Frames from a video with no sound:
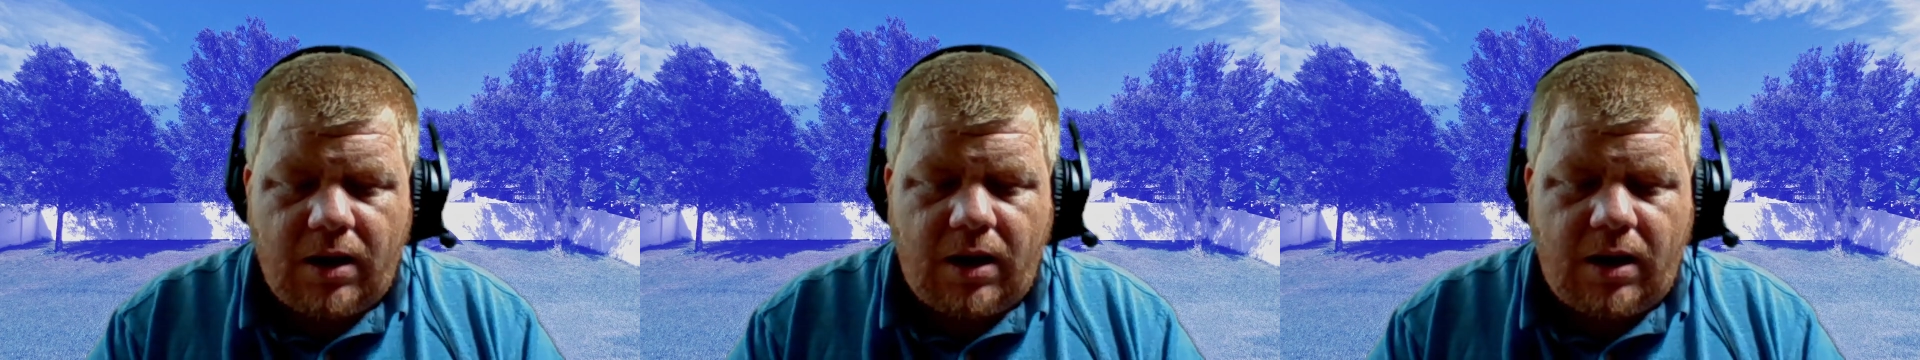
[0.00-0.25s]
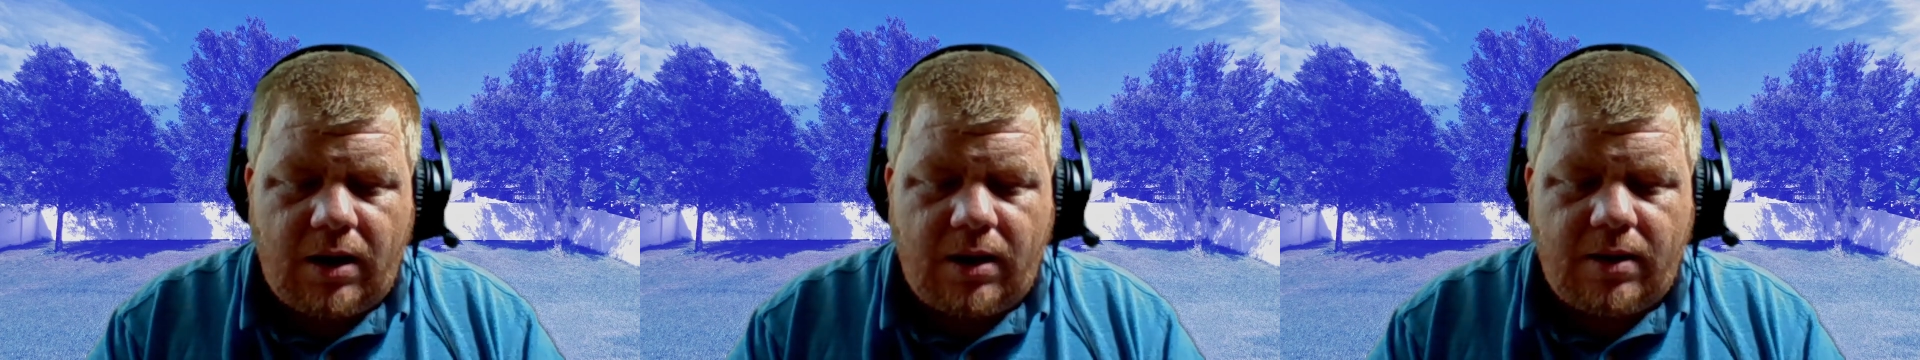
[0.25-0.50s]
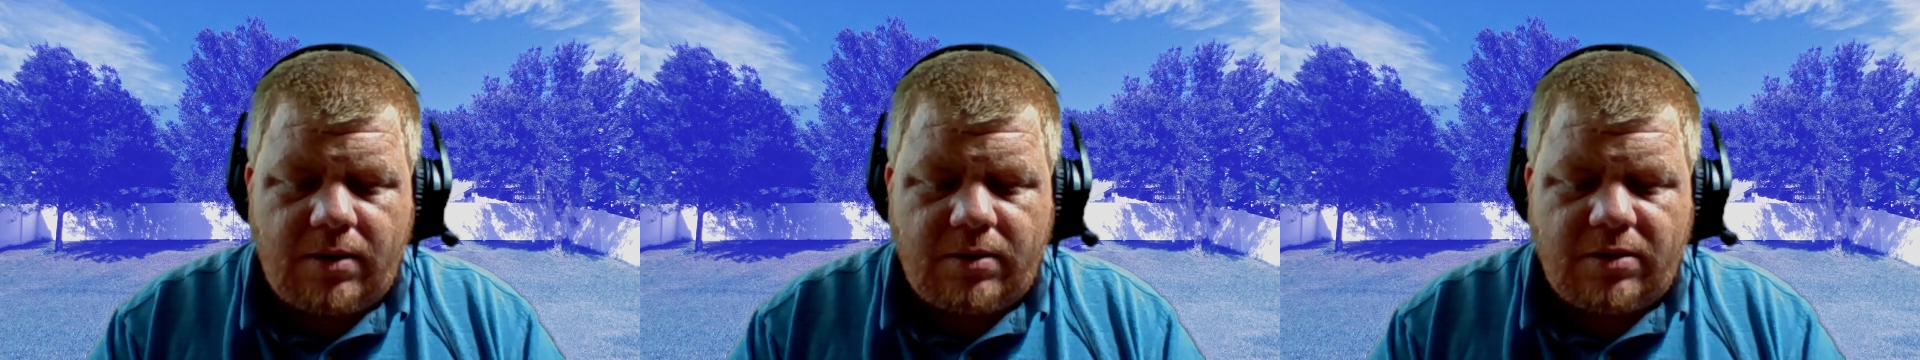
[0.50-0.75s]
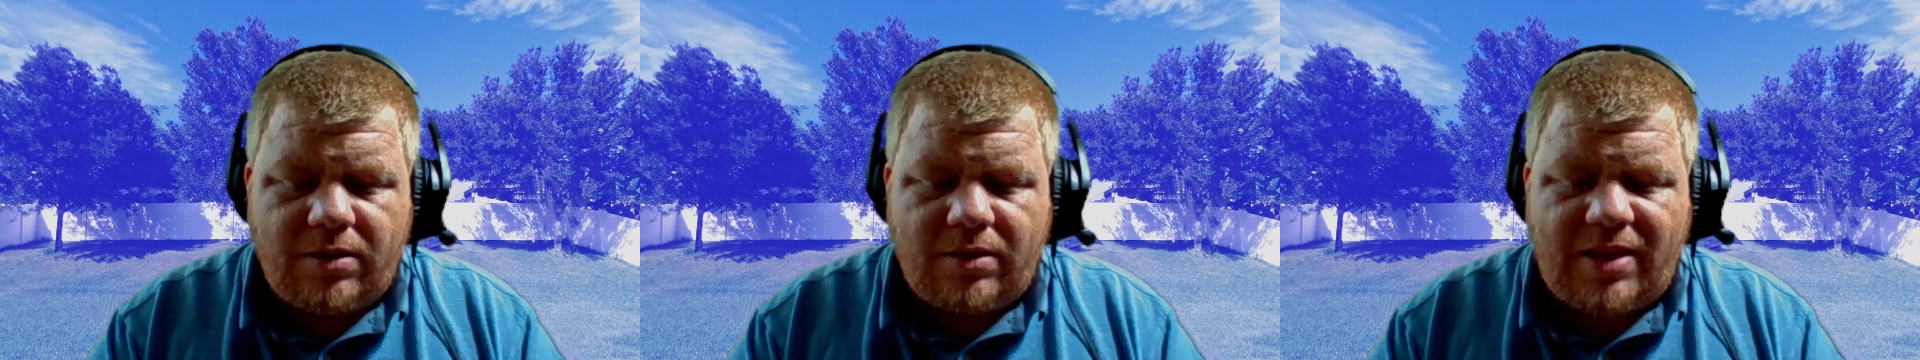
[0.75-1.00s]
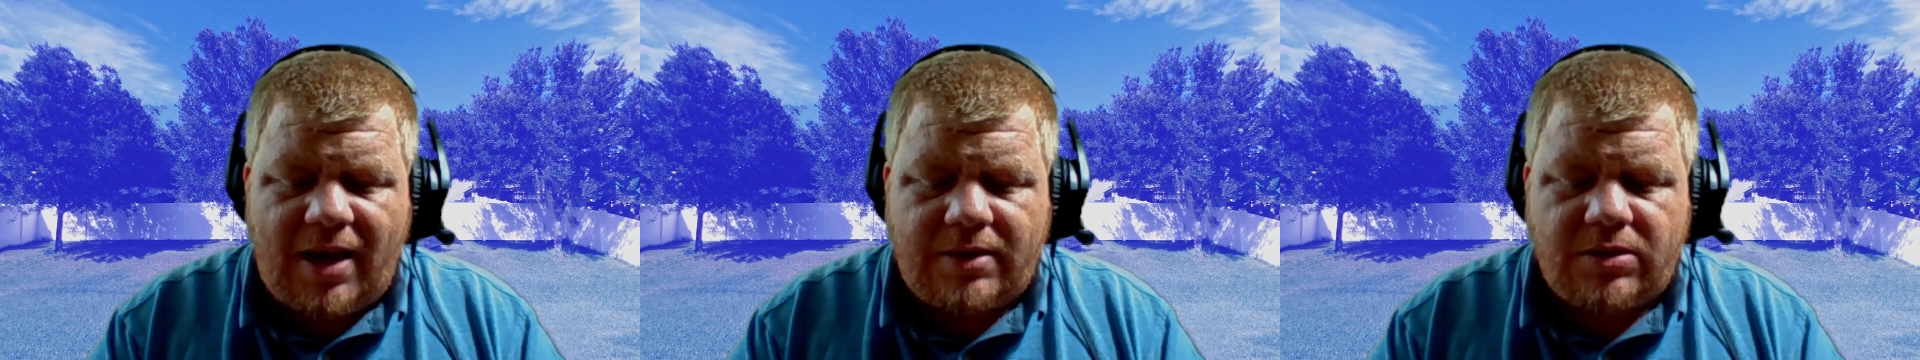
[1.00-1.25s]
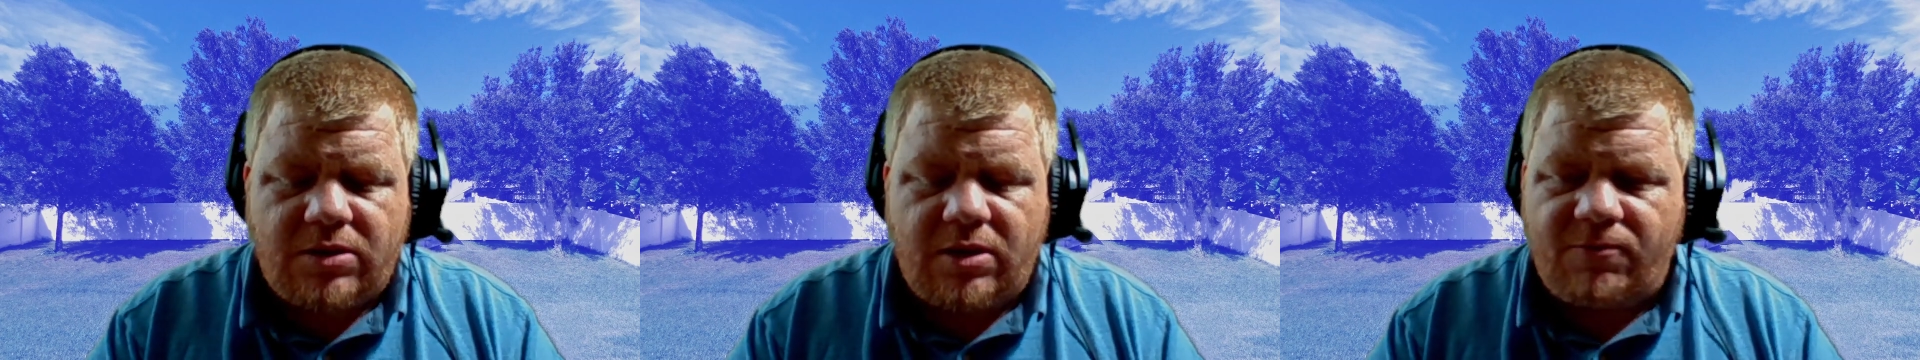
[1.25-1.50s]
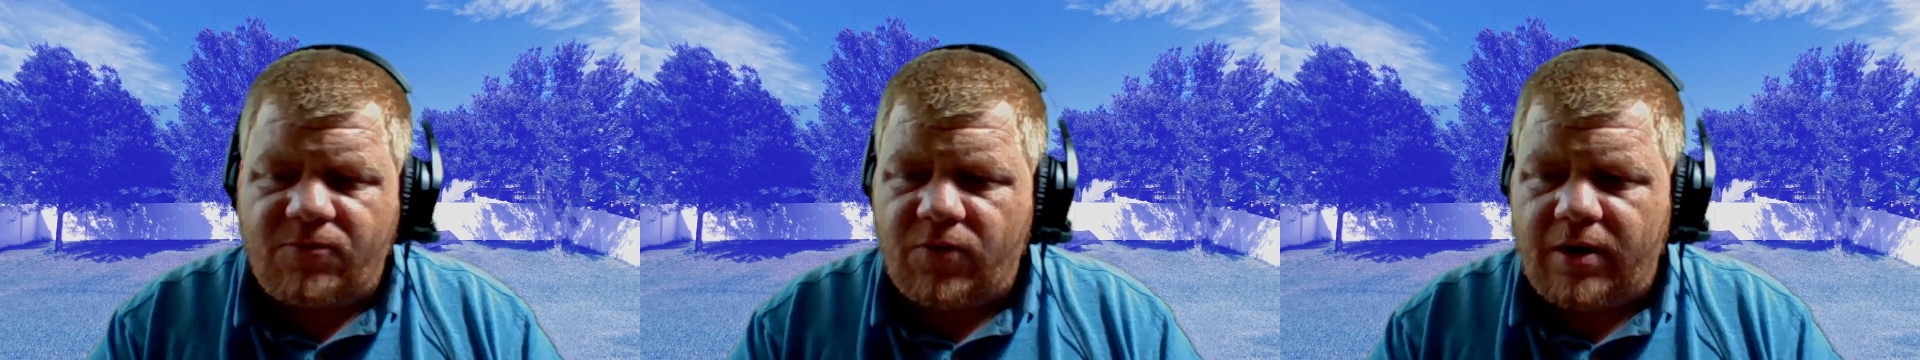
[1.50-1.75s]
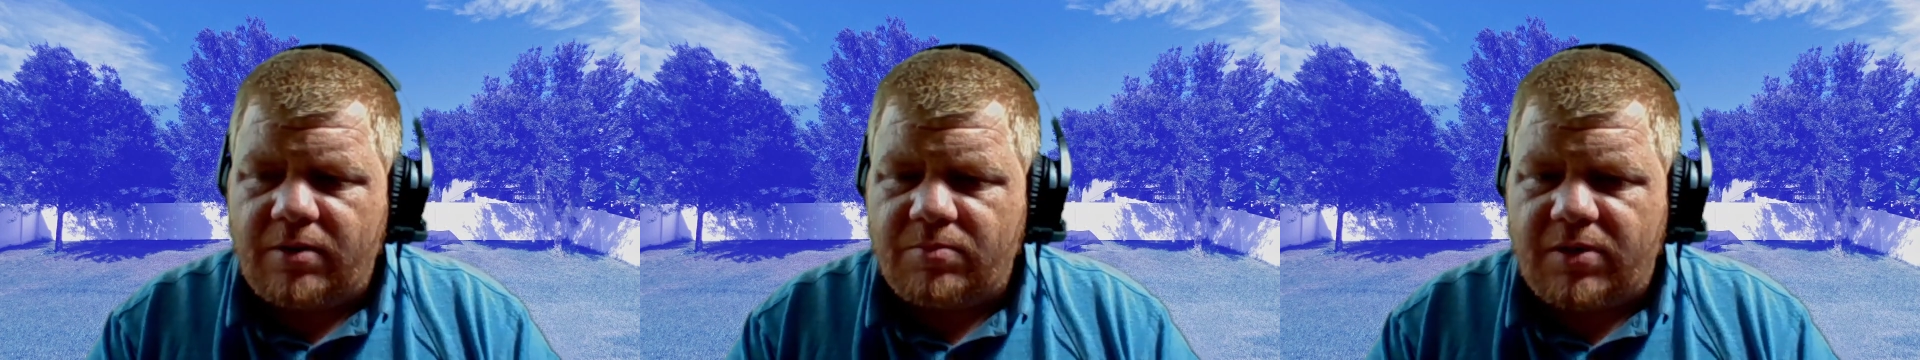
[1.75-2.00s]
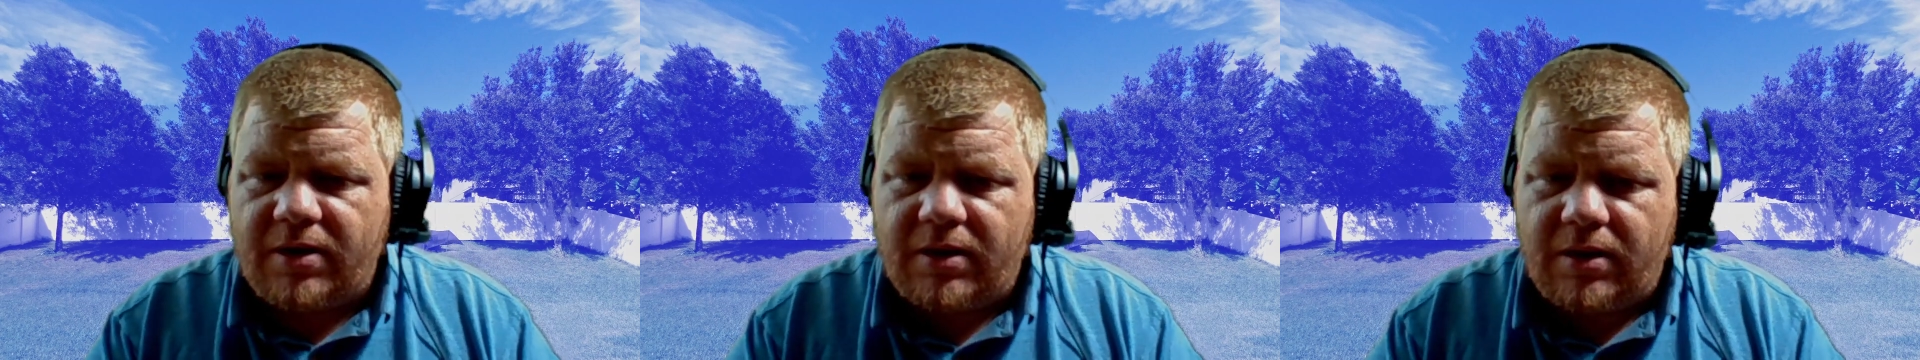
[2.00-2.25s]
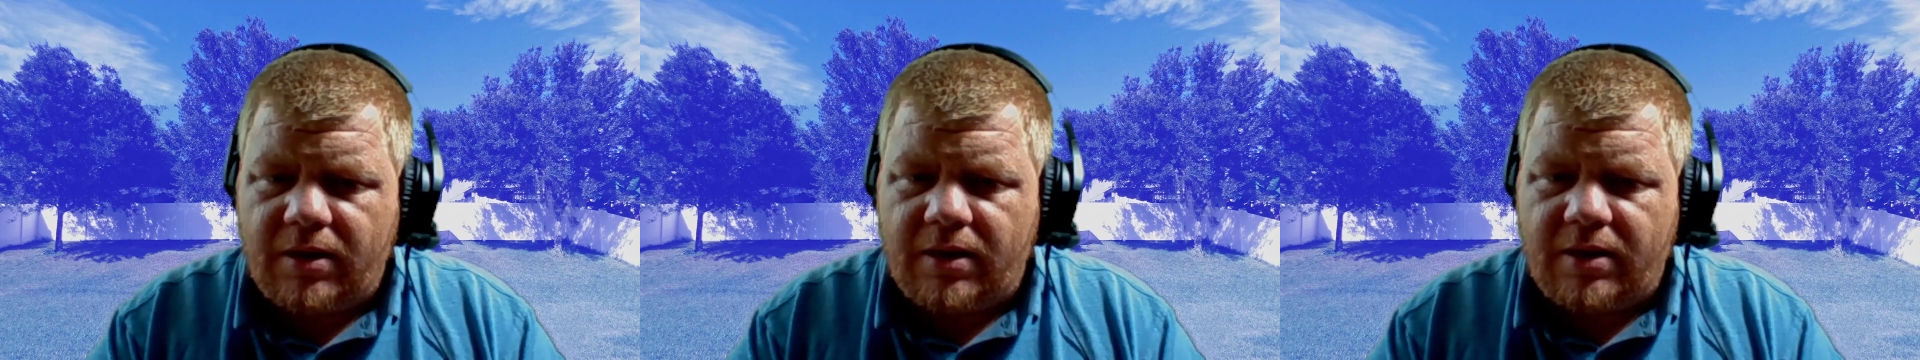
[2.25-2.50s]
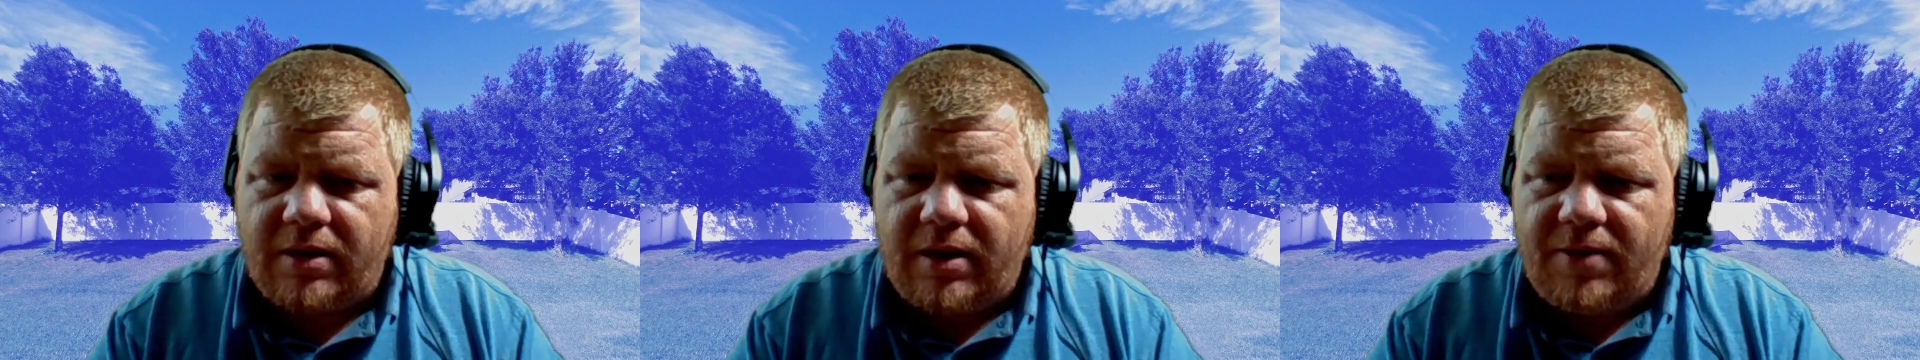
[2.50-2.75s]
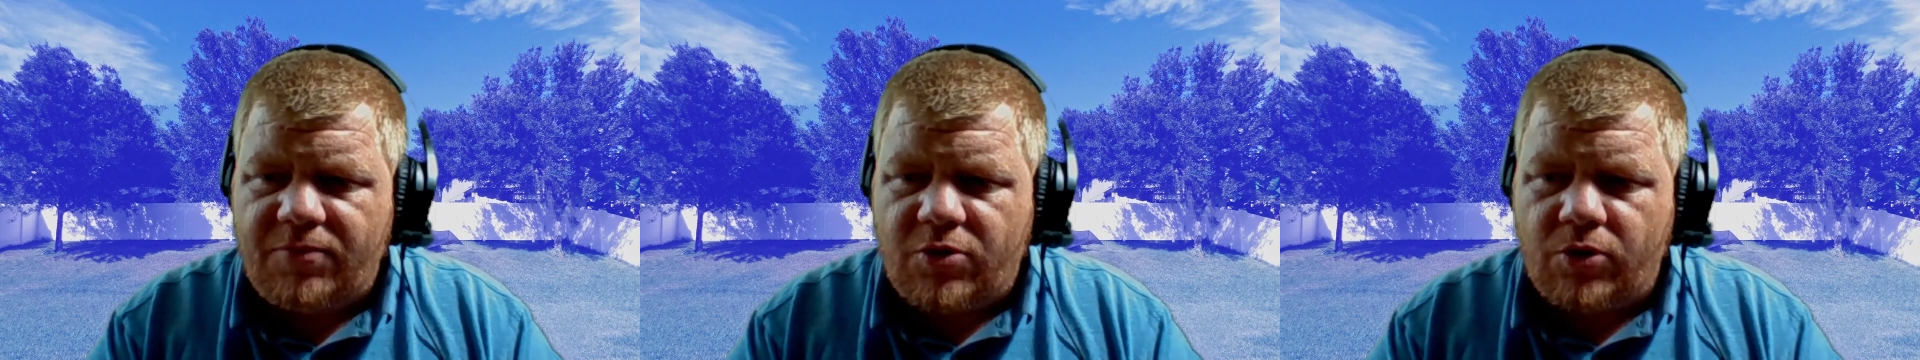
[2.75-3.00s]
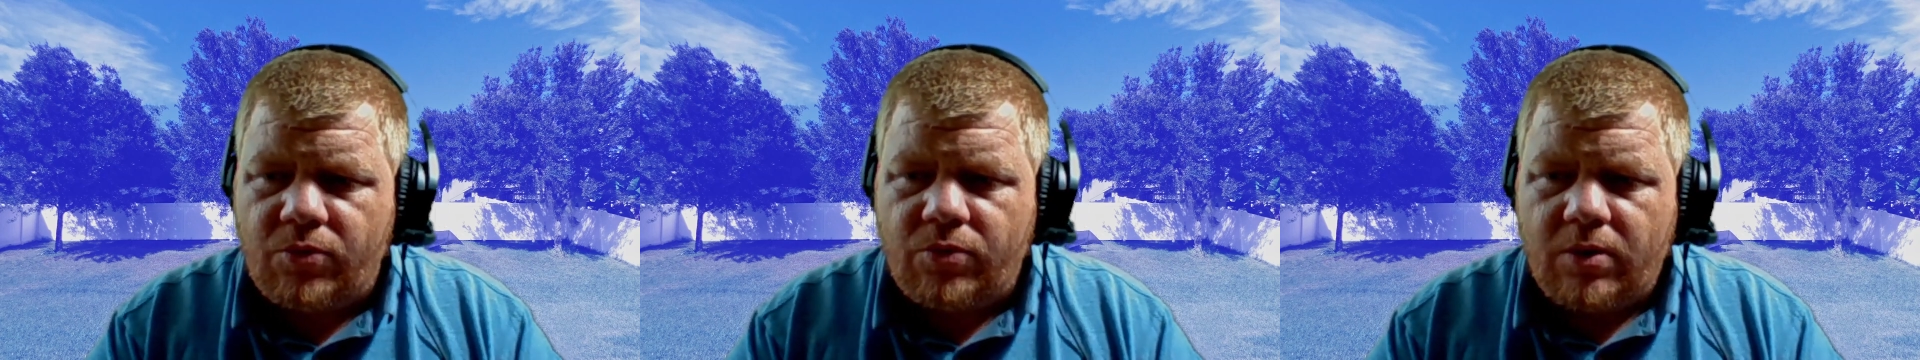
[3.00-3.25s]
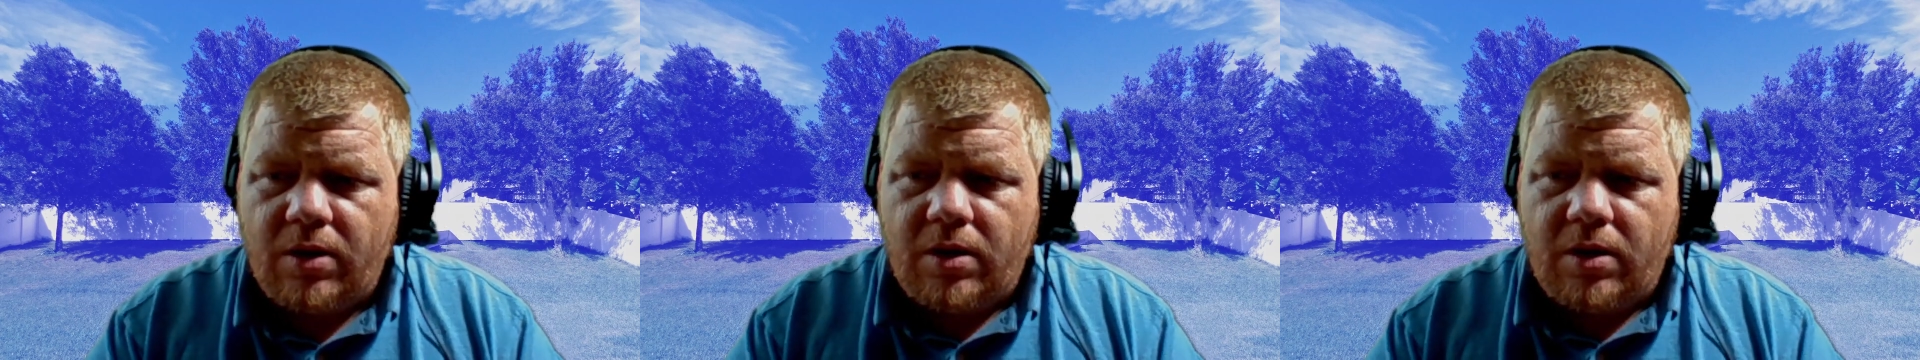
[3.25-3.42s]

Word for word: Uh, that's the freedom that it, it gives you.